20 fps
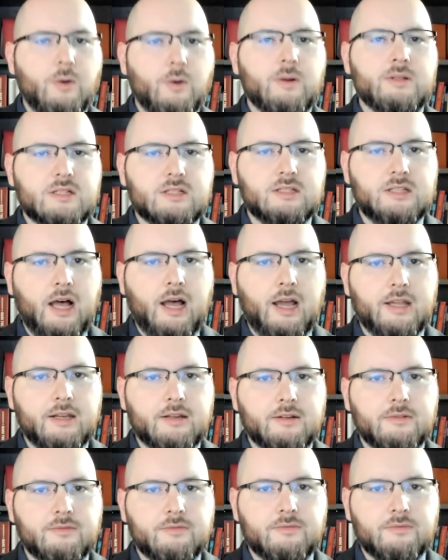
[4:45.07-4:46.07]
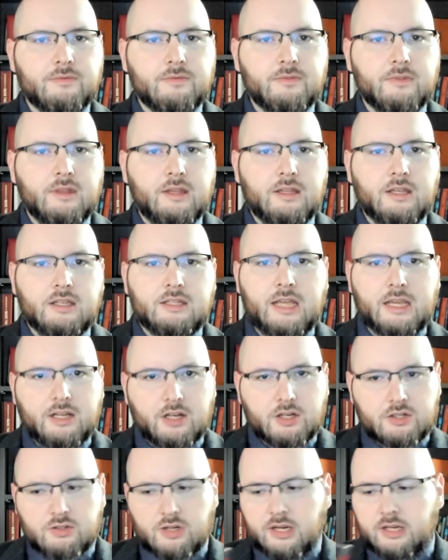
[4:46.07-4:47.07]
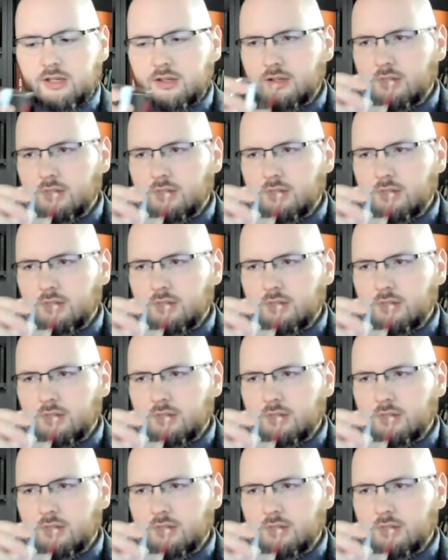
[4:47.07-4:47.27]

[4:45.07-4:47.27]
it's a line. Then you take your drink,